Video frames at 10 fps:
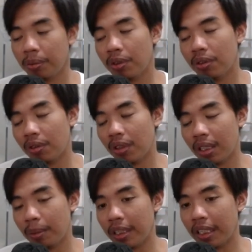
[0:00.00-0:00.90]
really
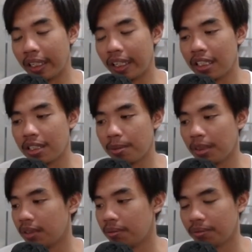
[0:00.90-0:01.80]
be the case, but
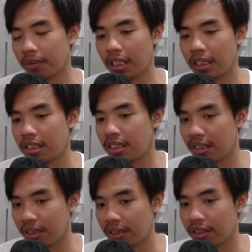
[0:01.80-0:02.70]
that's
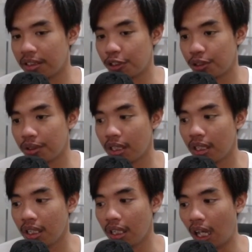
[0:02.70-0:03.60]
just
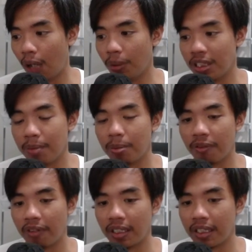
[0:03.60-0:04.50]
how we simplify
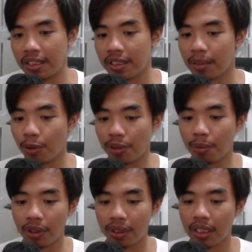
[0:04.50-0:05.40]
things in Motionboard.
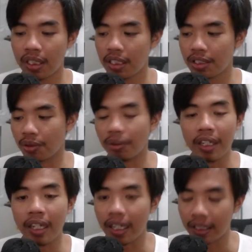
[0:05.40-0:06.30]
So yeah,
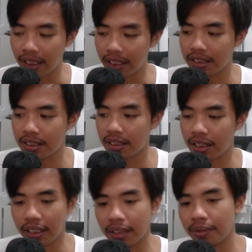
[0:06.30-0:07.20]
that's it.
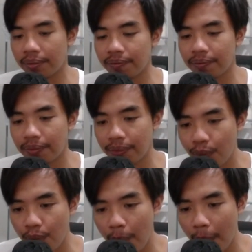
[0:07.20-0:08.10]

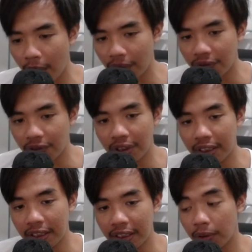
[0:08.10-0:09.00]
Hopefully
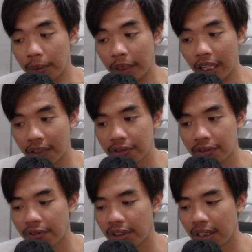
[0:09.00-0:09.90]
it will be helpful for
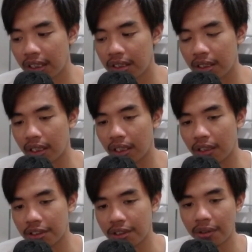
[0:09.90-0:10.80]
you guys, and I'll
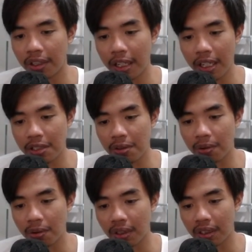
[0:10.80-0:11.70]
see you in the next tutorial.